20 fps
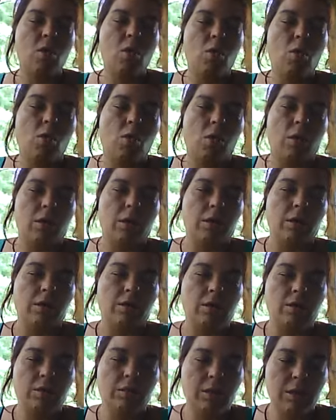or
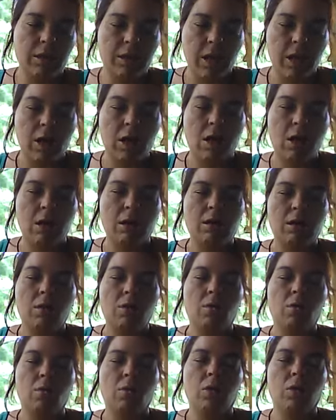sock
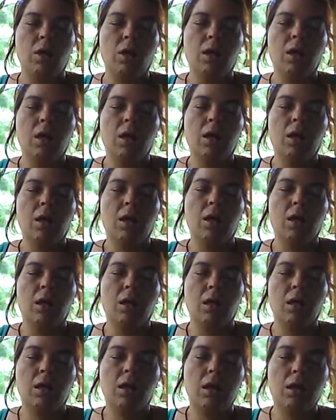or
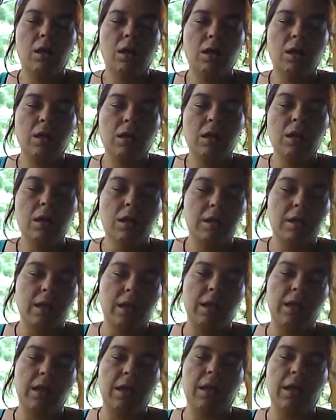
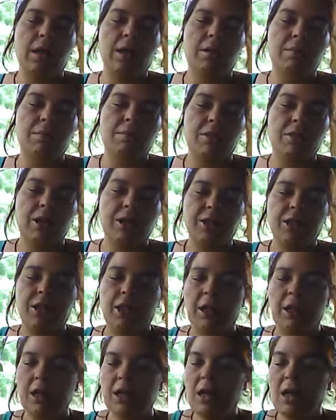the knee
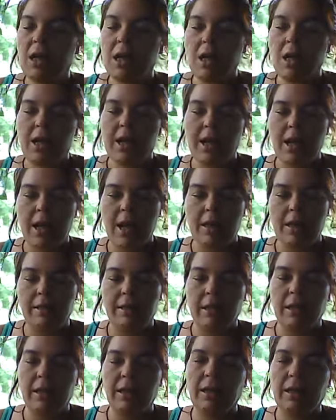compression.
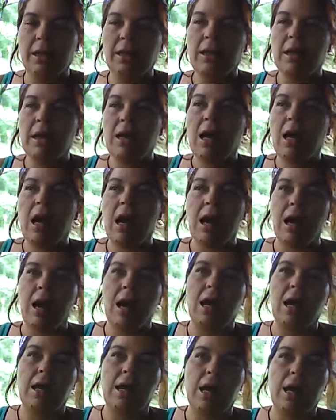Nothing.
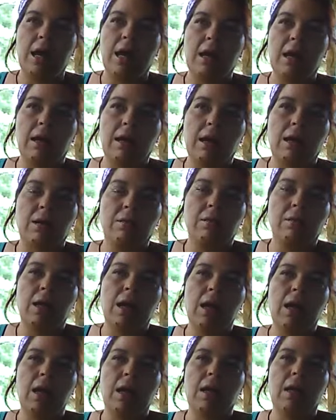I
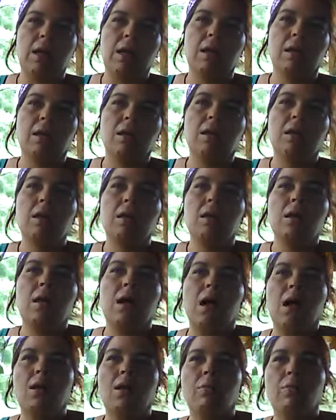
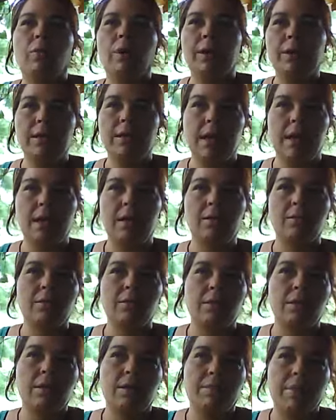went down
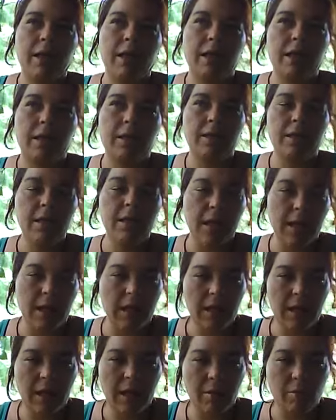to bed at
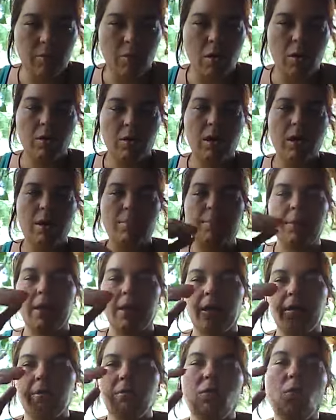10 and woke up
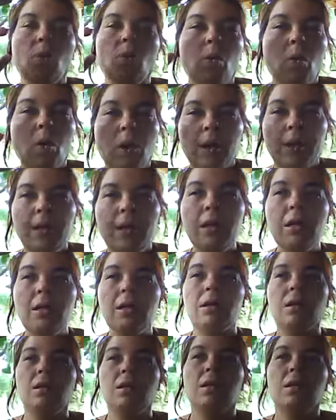at 1,
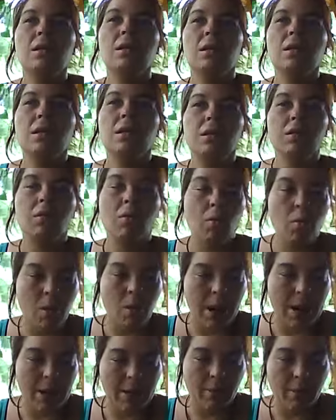
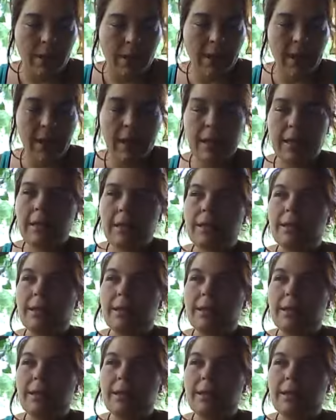wide awake.